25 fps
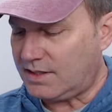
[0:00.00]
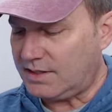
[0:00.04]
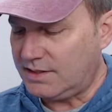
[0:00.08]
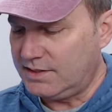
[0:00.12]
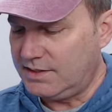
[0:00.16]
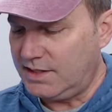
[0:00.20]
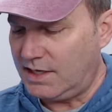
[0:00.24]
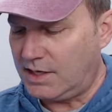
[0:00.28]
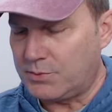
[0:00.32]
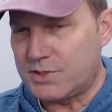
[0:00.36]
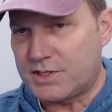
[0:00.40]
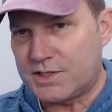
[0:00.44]

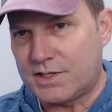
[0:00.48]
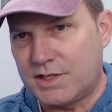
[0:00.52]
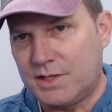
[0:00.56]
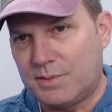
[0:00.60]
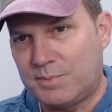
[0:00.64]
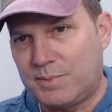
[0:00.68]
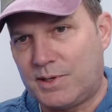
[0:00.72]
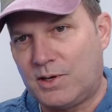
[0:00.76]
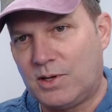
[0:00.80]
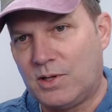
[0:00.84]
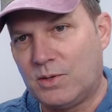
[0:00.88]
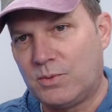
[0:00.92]
Now we
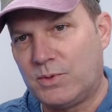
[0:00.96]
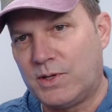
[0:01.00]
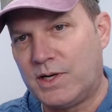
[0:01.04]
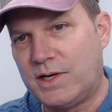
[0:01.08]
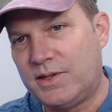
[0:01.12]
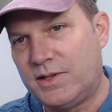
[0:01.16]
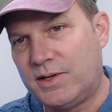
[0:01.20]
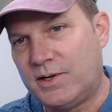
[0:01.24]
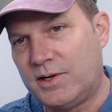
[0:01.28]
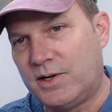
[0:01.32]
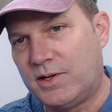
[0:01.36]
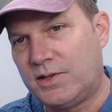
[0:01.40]
skip all the way
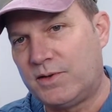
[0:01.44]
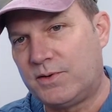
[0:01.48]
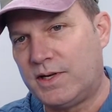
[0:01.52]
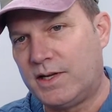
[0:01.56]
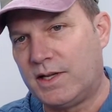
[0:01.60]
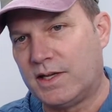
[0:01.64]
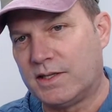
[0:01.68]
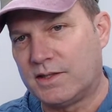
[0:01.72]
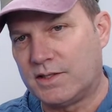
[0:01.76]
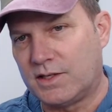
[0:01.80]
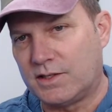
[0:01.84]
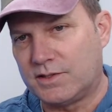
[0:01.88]
to the other
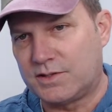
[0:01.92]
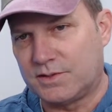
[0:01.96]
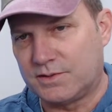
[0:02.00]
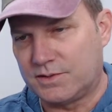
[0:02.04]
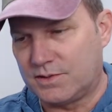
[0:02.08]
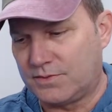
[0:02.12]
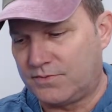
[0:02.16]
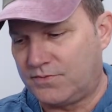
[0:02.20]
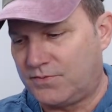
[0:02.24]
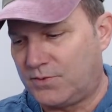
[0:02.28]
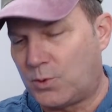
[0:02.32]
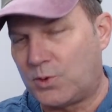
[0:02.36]
end, to
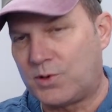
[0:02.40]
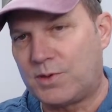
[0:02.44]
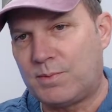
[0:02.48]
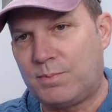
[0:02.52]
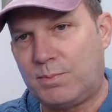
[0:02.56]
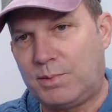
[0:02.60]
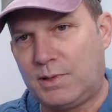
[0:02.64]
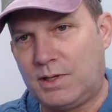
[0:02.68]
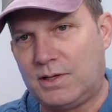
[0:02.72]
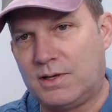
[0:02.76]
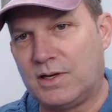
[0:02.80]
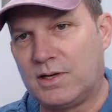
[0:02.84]
the fourth
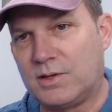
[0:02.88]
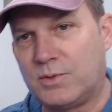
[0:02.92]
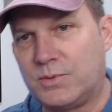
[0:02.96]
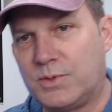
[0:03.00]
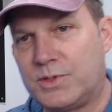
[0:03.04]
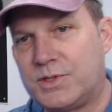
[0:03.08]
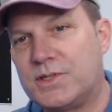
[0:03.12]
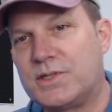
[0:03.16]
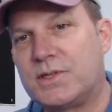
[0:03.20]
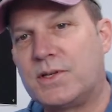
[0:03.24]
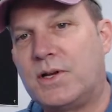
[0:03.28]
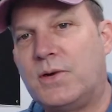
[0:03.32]
plug,
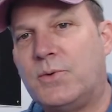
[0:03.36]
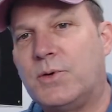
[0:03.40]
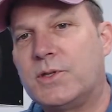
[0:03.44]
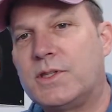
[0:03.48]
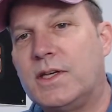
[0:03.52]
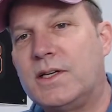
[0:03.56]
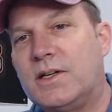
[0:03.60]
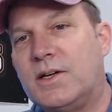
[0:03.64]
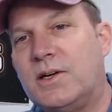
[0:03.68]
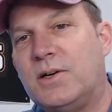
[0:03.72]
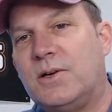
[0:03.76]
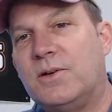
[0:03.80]
which is what
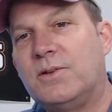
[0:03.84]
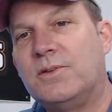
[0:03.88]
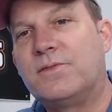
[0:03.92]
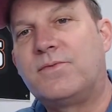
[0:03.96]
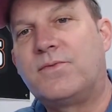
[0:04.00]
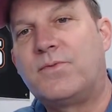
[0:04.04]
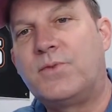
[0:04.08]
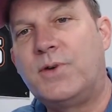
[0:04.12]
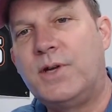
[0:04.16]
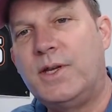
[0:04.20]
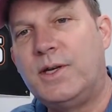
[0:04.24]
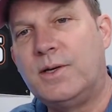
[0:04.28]
they call the
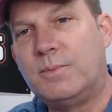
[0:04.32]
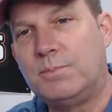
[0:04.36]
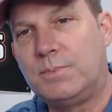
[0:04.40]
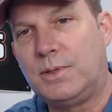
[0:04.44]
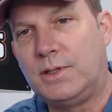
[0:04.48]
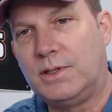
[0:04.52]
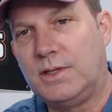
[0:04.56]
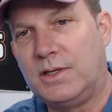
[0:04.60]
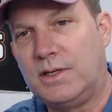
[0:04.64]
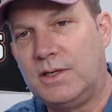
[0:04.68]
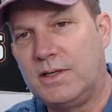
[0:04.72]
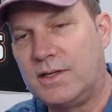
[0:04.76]
freedom
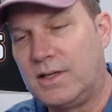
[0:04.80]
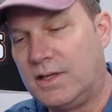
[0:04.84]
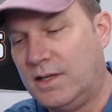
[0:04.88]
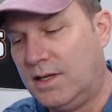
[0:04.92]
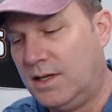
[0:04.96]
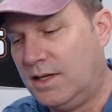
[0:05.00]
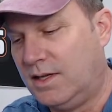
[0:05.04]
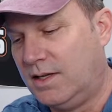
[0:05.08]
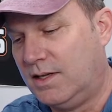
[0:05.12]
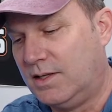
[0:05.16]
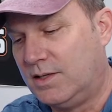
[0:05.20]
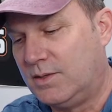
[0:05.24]
plug.
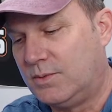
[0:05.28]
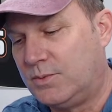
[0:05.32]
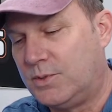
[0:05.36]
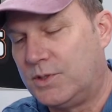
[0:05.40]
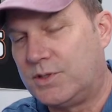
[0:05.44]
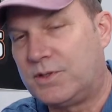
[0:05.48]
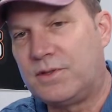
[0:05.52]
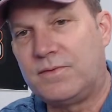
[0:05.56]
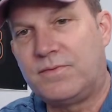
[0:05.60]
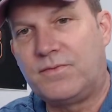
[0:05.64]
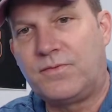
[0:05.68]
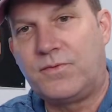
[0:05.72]

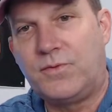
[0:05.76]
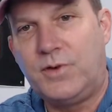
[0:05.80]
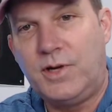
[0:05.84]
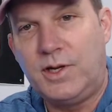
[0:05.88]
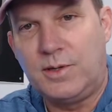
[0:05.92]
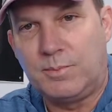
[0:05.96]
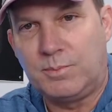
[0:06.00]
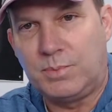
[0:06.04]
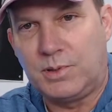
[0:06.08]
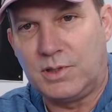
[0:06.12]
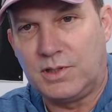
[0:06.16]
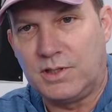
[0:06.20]
With the
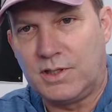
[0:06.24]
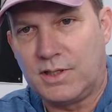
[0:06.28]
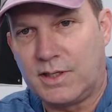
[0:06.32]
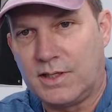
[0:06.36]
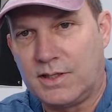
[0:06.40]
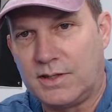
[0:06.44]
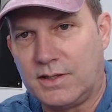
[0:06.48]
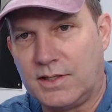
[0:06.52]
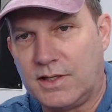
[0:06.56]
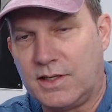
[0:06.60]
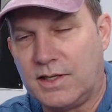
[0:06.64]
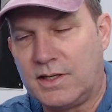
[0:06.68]
freedom plug
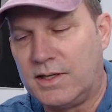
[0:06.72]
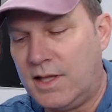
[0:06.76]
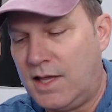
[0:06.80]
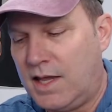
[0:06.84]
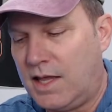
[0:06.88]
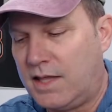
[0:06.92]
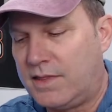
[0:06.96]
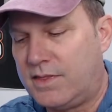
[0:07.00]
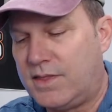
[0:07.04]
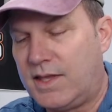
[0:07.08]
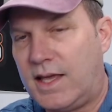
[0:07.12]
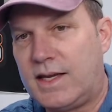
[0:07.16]
in there,
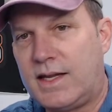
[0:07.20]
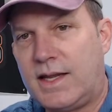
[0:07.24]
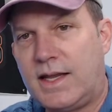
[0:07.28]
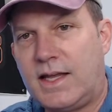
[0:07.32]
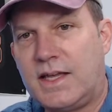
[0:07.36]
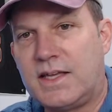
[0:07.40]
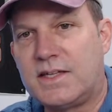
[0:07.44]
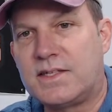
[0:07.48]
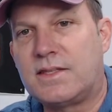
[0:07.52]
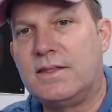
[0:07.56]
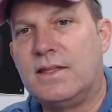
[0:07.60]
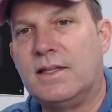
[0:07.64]
that
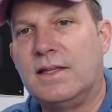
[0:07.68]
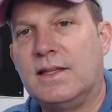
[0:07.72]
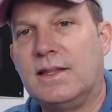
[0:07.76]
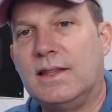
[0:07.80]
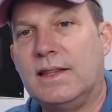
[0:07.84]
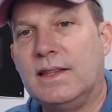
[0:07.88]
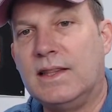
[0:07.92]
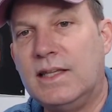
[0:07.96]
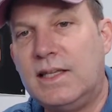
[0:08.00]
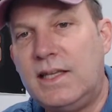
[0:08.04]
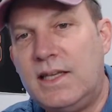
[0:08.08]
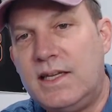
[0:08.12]
has the
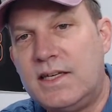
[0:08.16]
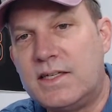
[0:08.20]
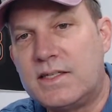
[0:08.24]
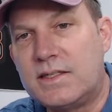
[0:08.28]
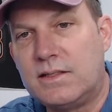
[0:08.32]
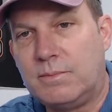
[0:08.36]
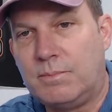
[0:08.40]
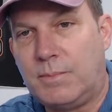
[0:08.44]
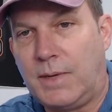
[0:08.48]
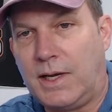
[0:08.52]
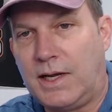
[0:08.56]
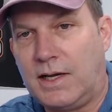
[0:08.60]

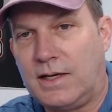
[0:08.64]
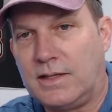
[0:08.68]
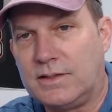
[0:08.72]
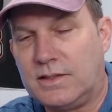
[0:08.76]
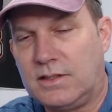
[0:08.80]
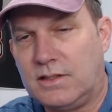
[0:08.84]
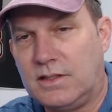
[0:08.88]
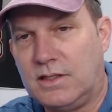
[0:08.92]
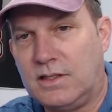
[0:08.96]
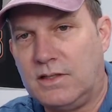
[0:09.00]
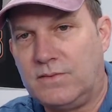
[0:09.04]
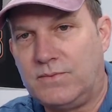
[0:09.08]
least amount
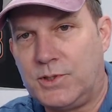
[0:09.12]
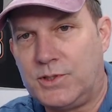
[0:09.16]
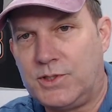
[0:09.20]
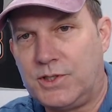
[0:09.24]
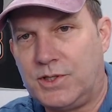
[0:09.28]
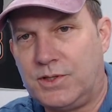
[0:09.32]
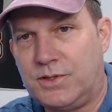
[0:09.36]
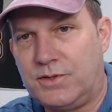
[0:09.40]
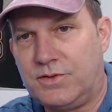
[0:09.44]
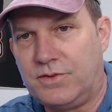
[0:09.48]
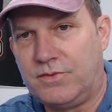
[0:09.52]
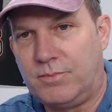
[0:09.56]
of
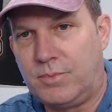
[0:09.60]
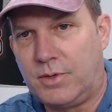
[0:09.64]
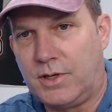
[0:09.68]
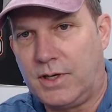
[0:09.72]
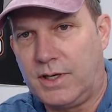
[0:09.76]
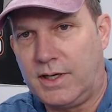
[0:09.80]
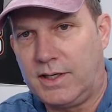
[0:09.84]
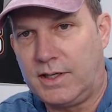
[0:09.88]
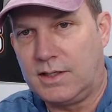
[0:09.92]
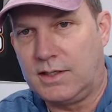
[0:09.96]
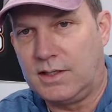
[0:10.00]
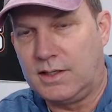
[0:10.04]
regenerative
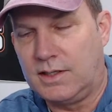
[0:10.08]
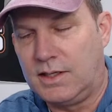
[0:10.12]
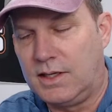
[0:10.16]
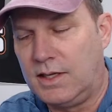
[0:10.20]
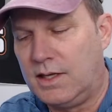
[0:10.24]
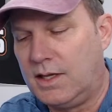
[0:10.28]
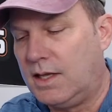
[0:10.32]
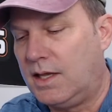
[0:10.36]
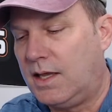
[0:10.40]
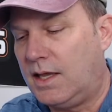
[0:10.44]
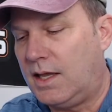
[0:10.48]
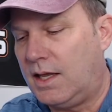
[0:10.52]
braking
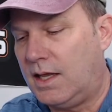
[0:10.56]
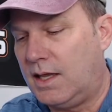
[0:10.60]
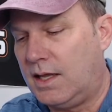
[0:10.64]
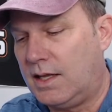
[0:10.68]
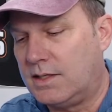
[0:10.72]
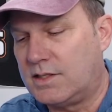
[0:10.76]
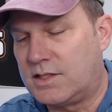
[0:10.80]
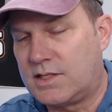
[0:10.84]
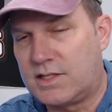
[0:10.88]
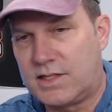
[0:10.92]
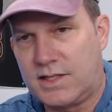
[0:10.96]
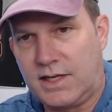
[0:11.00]

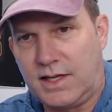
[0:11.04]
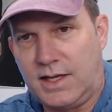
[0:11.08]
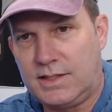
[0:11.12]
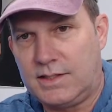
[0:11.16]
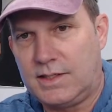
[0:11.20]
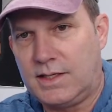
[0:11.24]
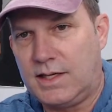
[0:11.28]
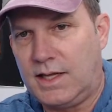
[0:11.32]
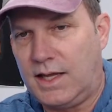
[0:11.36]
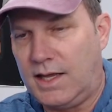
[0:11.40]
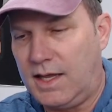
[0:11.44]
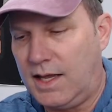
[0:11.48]

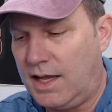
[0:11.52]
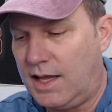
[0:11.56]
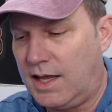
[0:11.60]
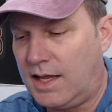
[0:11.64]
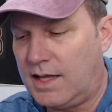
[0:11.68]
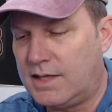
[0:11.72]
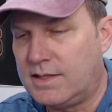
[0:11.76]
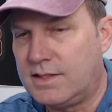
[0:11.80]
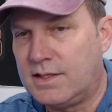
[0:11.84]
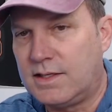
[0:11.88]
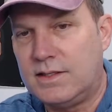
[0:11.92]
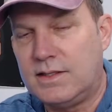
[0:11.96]
set
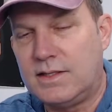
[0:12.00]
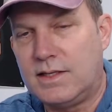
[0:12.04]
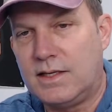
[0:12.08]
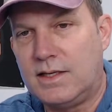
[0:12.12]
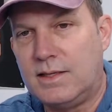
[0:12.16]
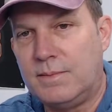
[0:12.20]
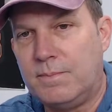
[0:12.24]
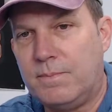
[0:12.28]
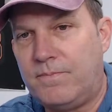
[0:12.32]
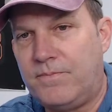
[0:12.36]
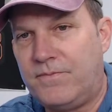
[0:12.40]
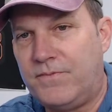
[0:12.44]
and
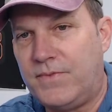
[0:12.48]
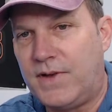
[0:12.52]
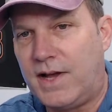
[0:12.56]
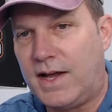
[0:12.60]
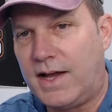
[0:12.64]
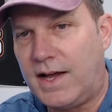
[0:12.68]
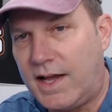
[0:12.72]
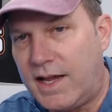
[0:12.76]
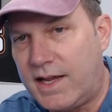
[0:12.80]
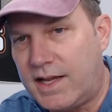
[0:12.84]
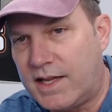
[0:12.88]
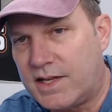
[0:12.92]
the
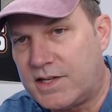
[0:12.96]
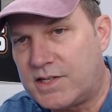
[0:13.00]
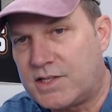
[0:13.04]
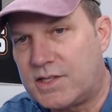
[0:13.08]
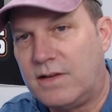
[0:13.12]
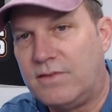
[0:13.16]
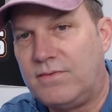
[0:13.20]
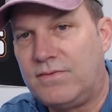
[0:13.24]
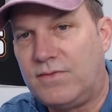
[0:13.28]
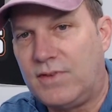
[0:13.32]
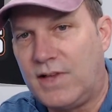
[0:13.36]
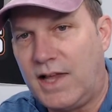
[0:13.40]

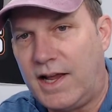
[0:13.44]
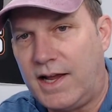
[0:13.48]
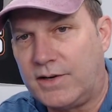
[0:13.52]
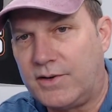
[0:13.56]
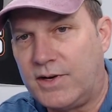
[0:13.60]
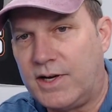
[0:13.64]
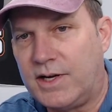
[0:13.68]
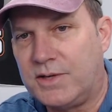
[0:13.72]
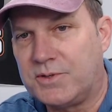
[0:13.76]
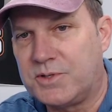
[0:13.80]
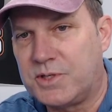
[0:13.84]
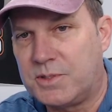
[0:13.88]
highest flat
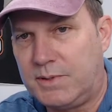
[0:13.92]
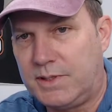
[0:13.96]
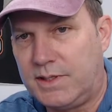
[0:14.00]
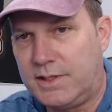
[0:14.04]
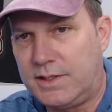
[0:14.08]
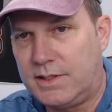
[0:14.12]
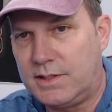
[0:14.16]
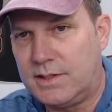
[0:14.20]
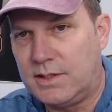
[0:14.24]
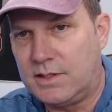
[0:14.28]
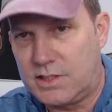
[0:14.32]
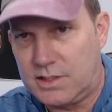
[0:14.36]
ground
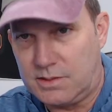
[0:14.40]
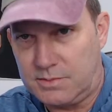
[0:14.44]
speed.